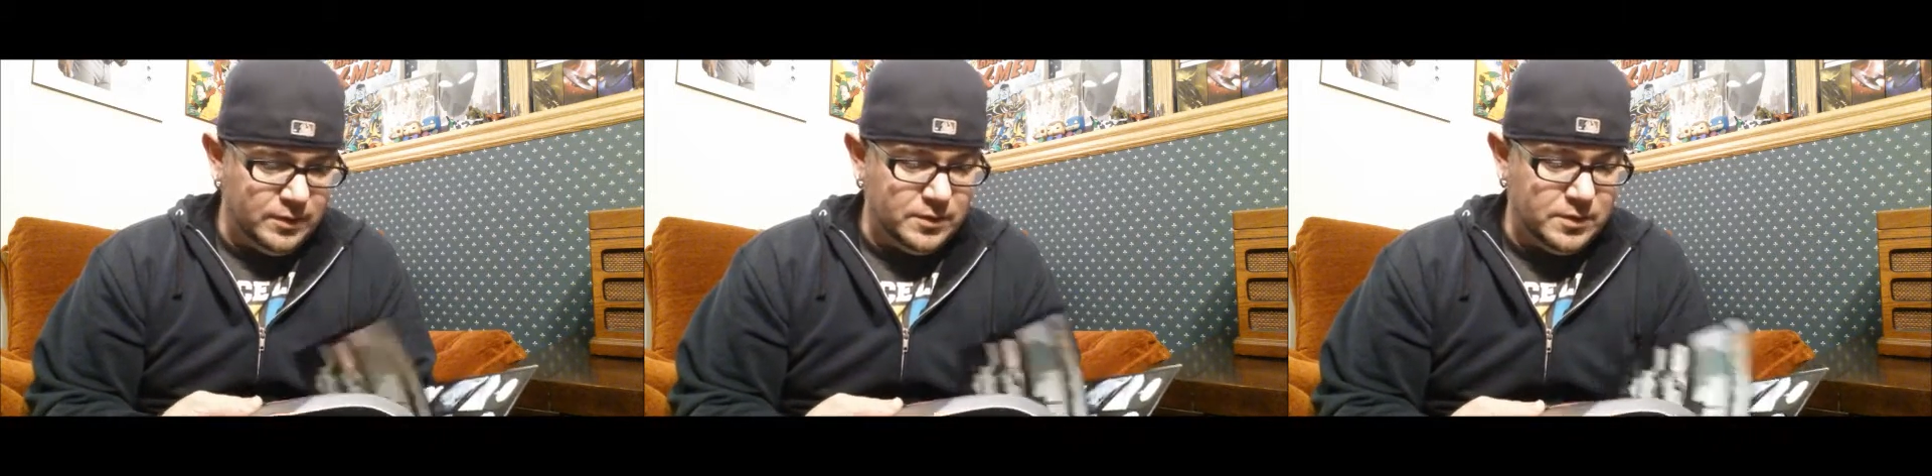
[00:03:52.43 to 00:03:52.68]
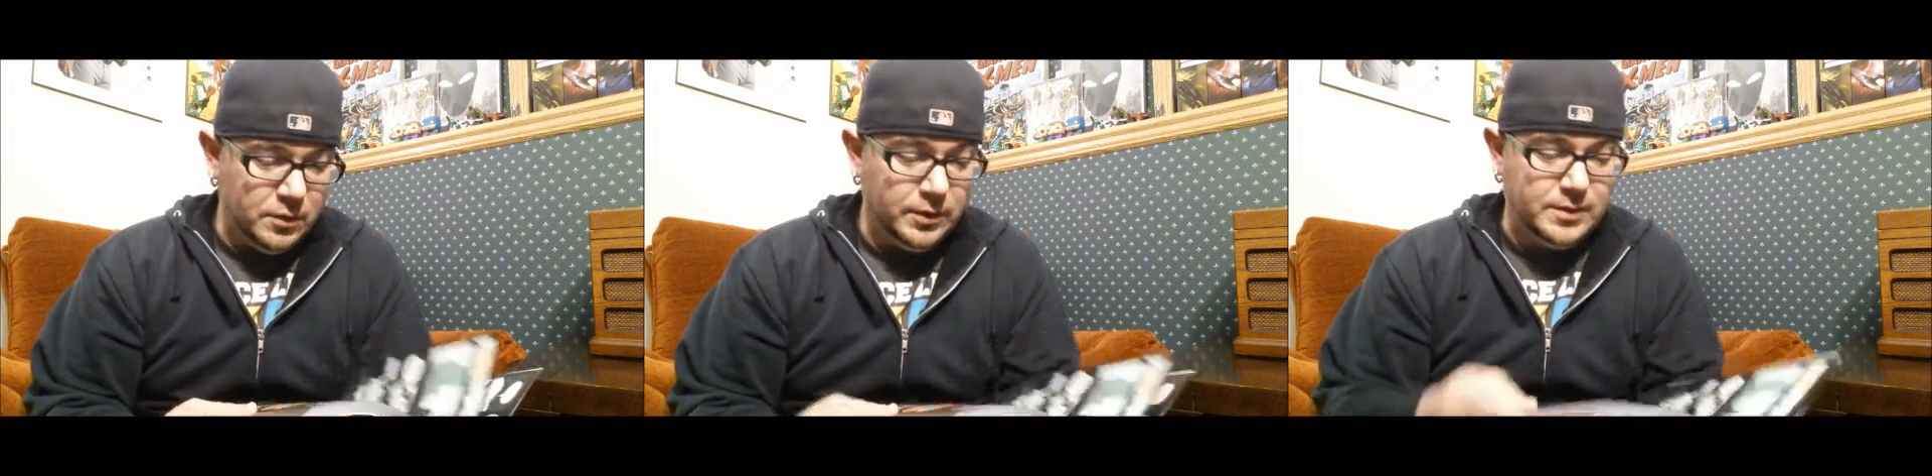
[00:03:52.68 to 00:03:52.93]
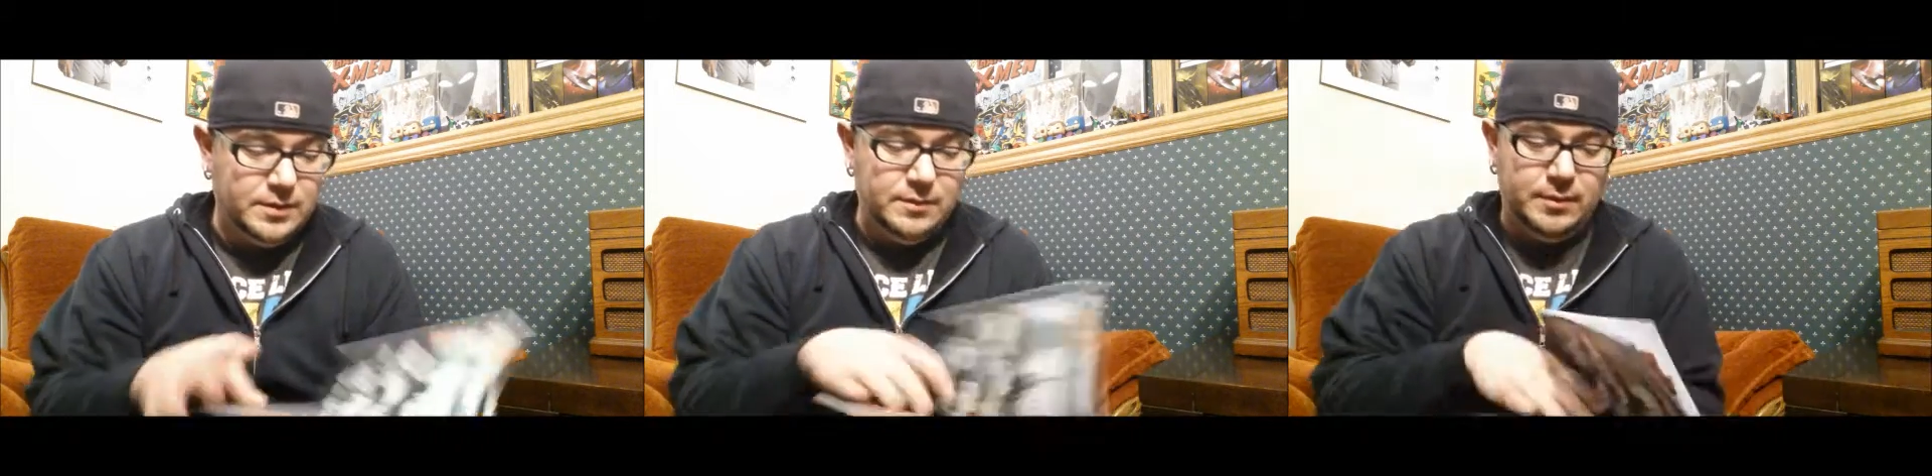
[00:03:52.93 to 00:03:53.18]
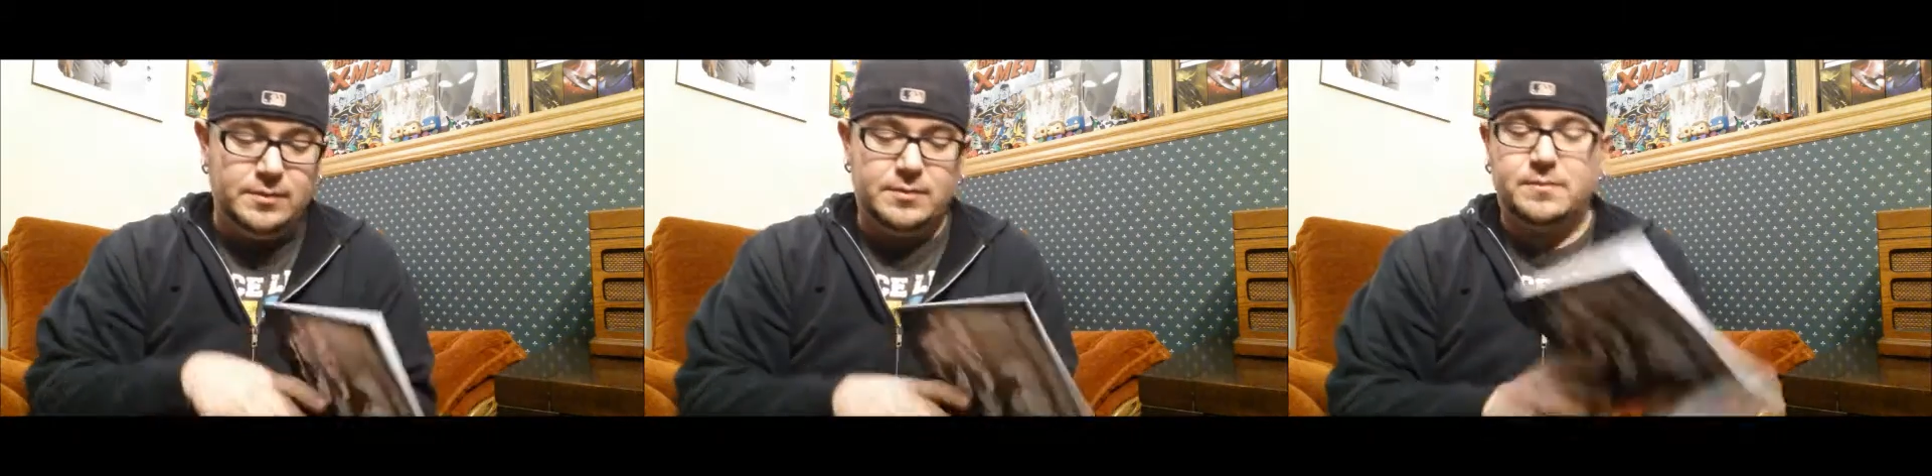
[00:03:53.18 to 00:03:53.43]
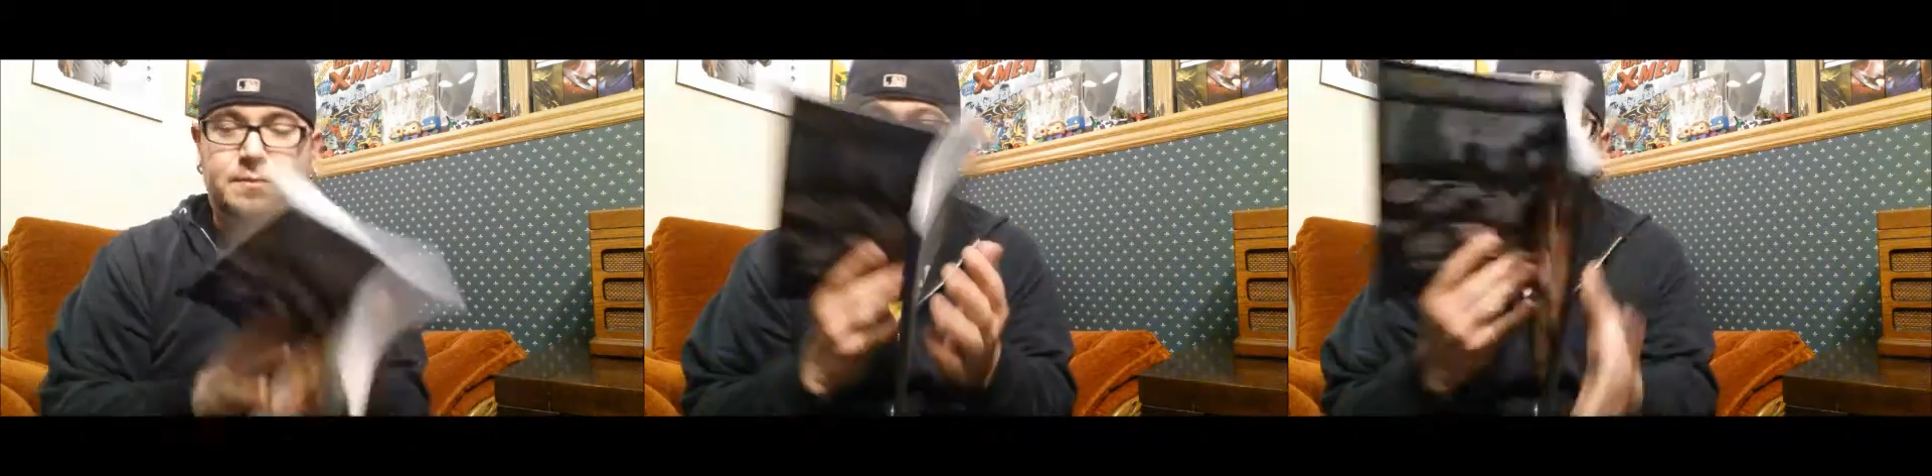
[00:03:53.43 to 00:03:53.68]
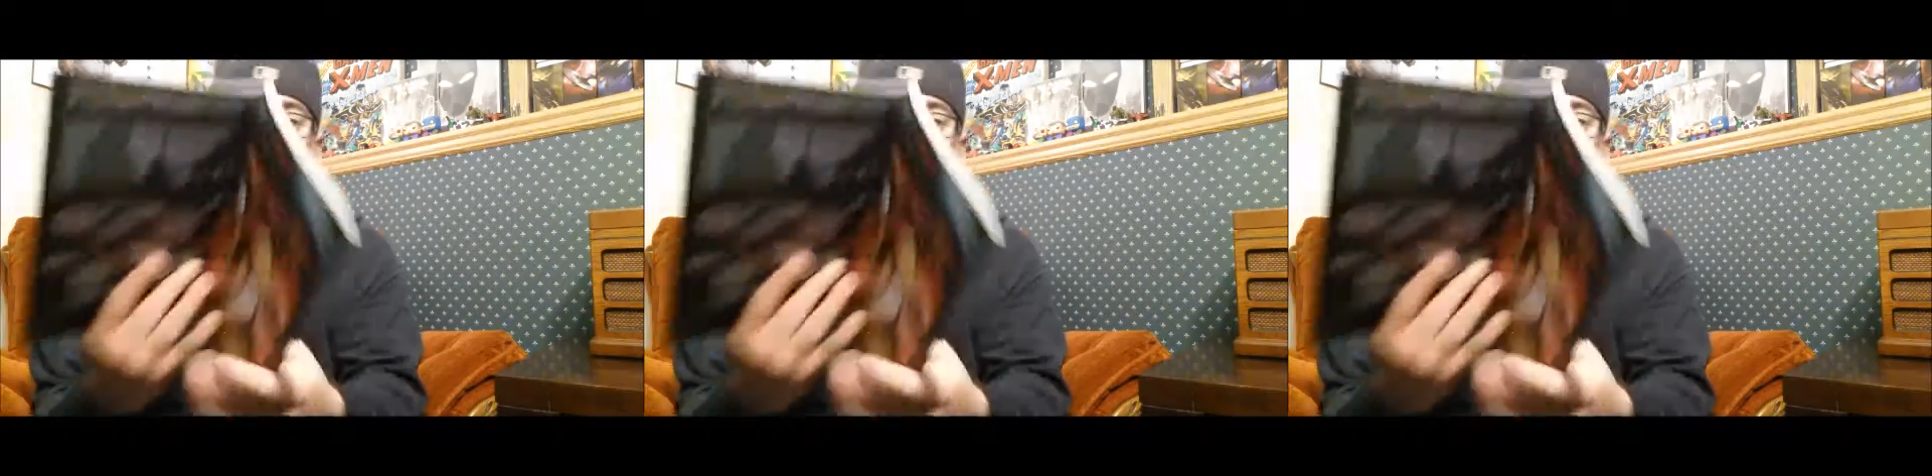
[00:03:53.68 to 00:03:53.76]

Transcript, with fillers: so it's it's